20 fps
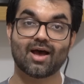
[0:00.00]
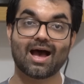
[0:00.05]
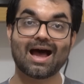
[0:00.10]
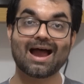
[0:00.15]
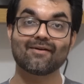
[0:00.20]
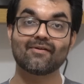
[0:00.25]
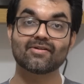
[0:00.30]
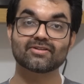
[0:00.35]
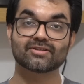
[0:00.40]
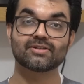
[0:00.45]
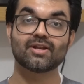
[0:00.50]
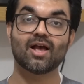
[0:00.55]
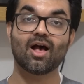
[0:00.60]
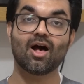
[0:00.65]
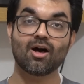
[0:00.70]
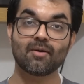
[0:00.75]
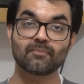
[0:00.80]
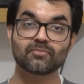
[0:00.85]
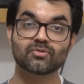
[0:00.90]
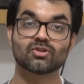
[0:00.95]
that irisin
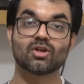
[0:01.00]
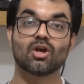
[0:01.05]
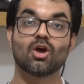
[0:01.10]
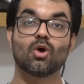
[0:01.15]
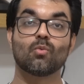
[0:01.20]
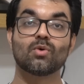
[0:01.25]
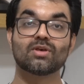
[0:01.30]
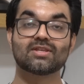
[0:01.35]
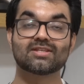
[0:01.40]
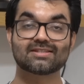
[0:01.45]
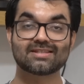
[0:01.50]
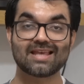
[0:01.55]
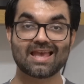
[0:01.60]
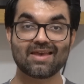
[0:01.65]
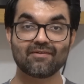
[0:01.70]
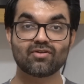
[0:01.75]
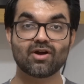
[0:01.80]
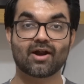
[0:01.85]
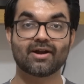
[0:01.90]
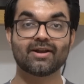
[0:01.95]
helps with
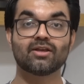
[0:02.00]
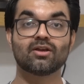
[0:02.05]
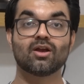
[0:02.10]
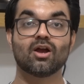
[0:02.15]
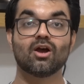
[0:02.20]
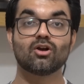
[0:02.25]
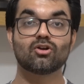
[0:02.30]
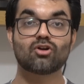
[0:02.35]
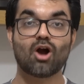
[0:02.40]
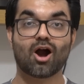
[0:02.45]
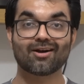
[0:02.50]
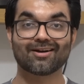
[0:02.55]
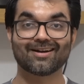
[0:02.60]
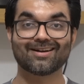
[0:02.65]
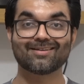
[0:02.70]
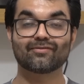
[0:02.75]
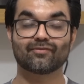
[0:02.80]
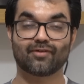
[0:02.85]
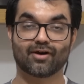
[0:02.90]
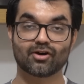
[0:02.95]
safeguarding
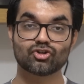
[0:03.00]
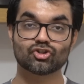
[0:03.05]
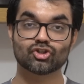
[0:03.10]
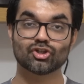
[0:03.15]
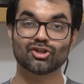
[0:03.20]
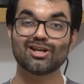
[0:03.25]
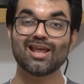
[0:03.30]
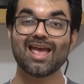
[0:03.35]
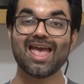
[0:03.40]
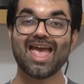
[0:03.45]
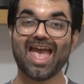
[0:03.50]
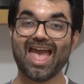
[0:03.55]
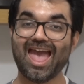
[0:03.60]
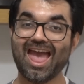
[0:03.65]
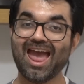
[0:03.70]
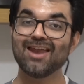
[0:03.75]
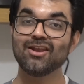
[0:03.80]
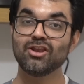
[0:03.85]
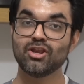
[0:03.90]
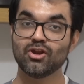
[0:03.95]
cognitive function
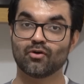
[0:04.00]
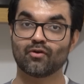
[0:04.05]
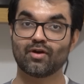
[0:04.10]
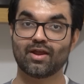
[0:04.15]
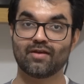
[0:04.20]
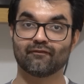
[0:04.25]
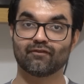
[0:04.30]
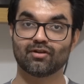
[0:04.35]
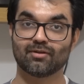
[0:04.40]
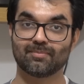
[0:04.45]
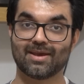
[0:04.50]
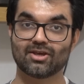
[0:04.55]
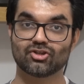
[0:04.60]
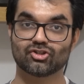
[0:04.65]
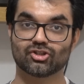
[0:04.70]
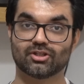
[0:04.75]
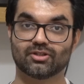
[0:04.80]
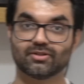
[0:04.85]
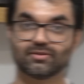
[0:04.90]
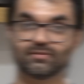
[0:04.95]
and
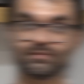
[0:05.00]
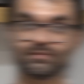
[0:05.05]
neuroinflammation.